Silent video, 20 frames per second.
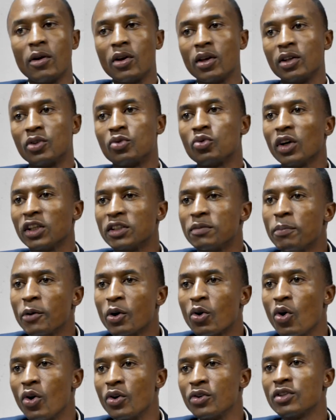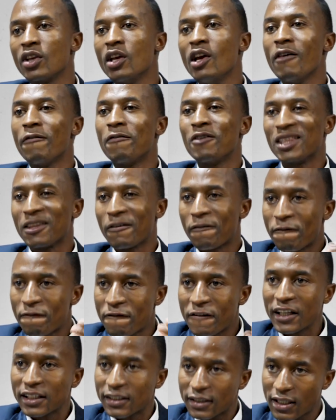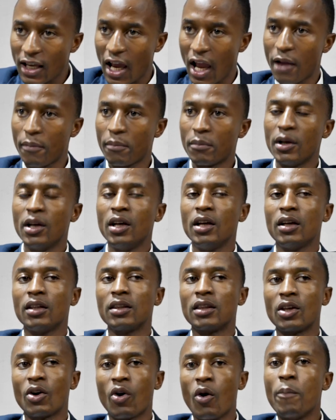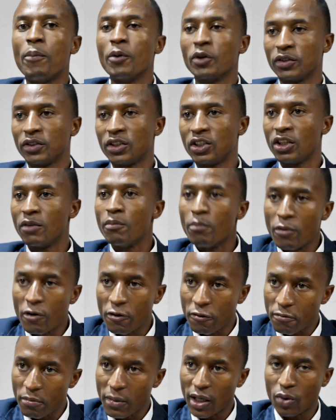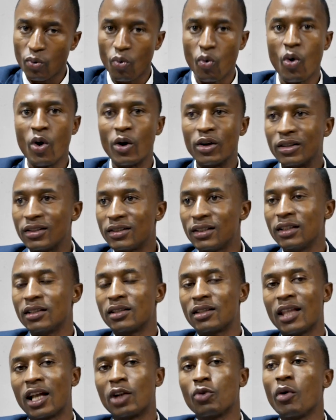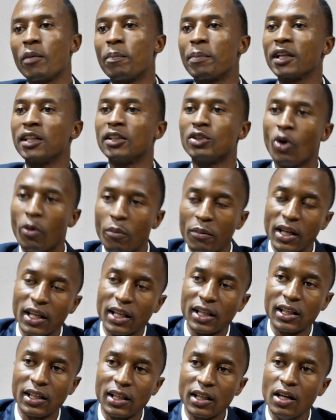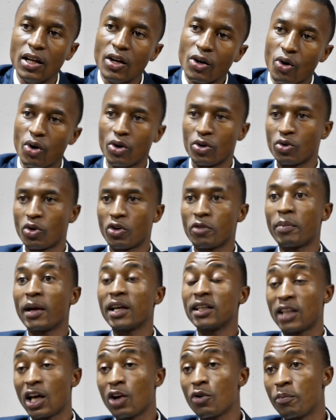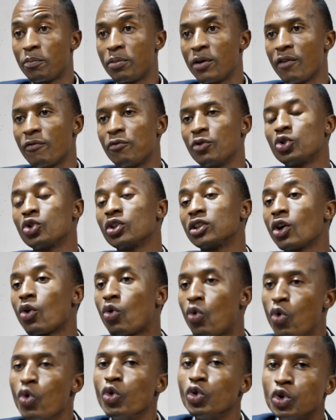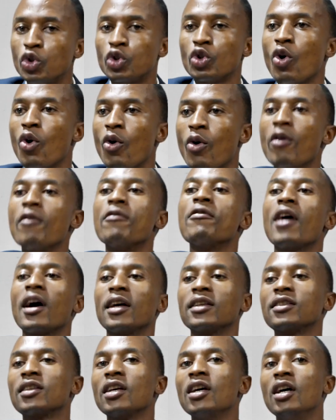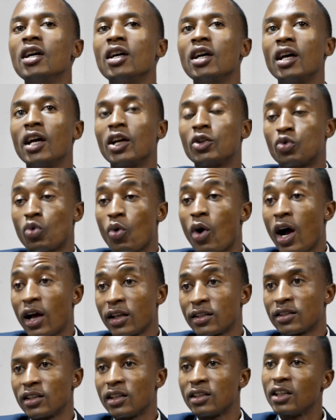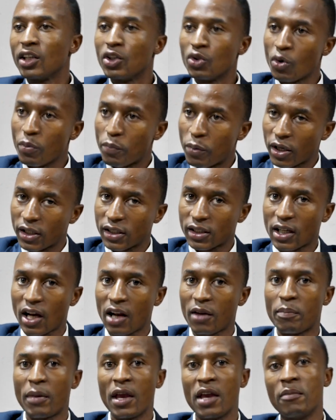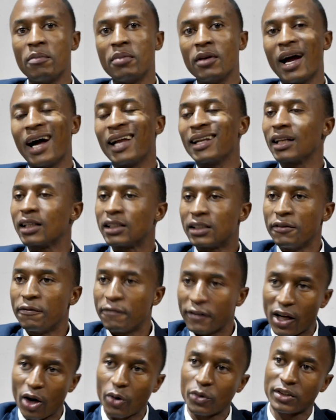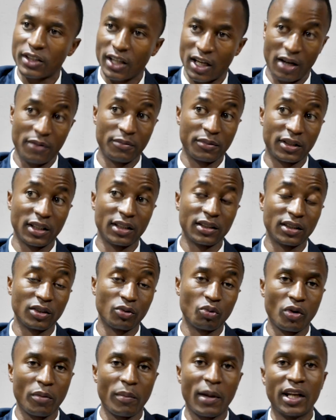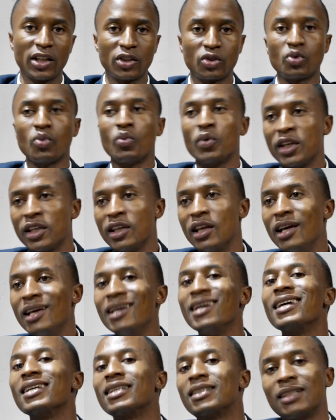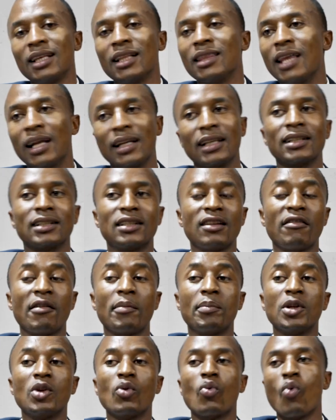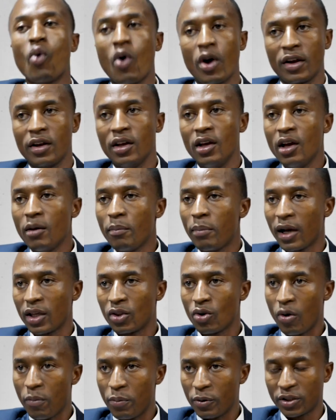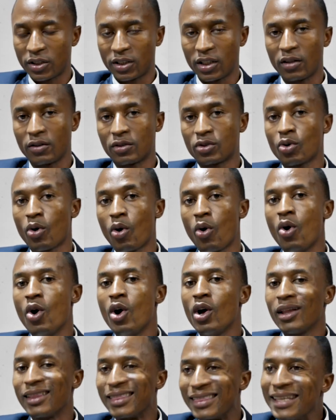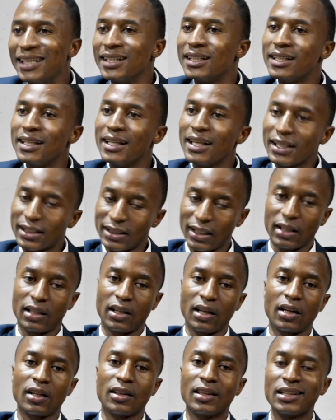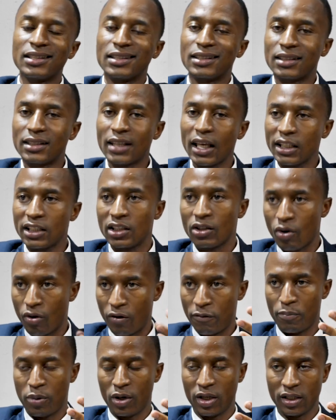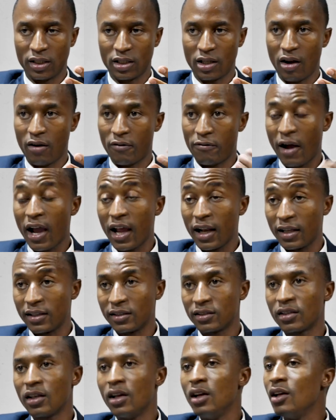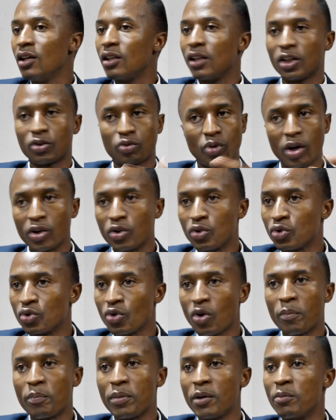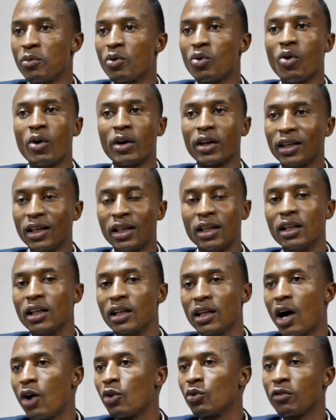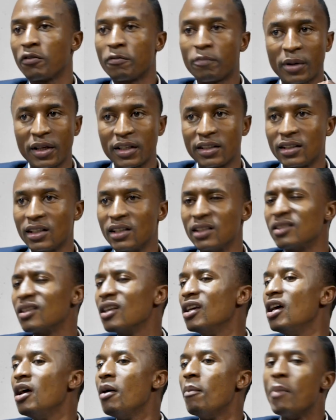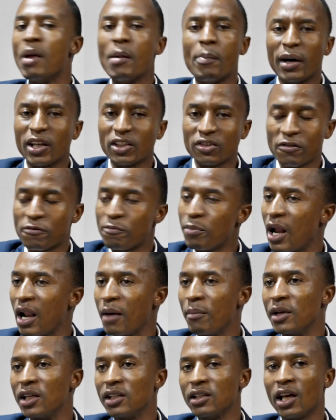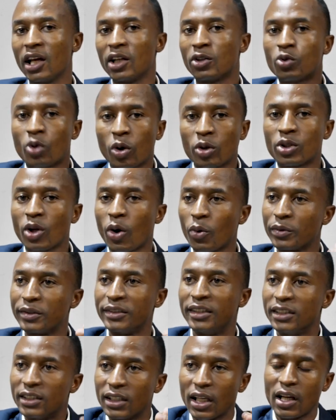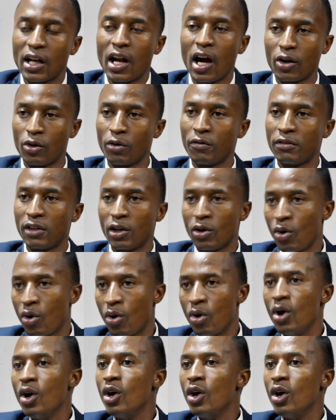It was because for the first time, the opposition movement won seats that were predominantly controlled by ZANU-PF, which was a good show of us. To us as a new political baby, under difficult circumstances, we managed to win a seat that has never been won by the opposition. So this necessitated the staging of political violence. That's why you saw people going in and out of prisons, members of parliament, a total disregard of the law.